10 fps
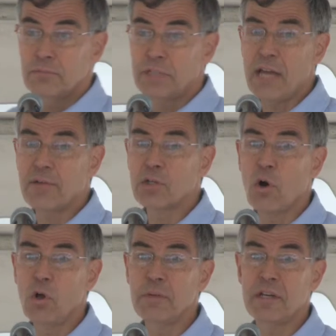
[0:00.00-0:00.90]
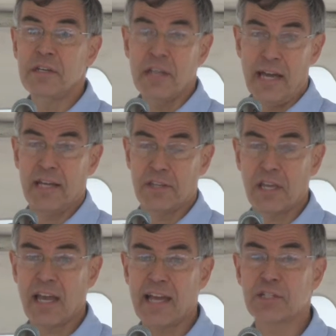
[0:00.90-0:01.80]
David Goldman and the
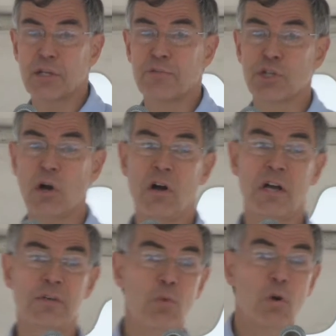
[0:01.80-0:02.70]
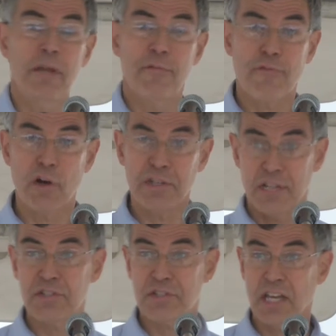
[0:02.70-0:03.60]
case of Sean will be front
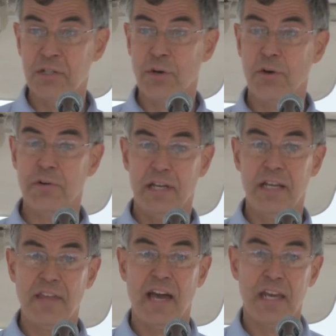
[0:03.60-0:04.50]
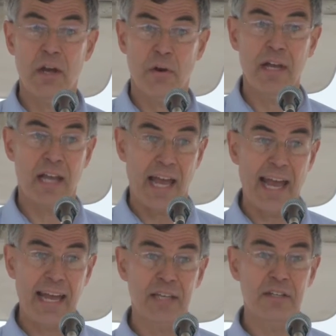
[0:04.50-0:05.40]
and center in that hearing,
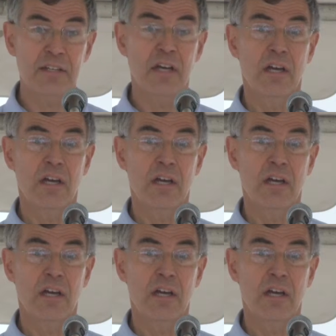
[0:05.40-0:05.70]
and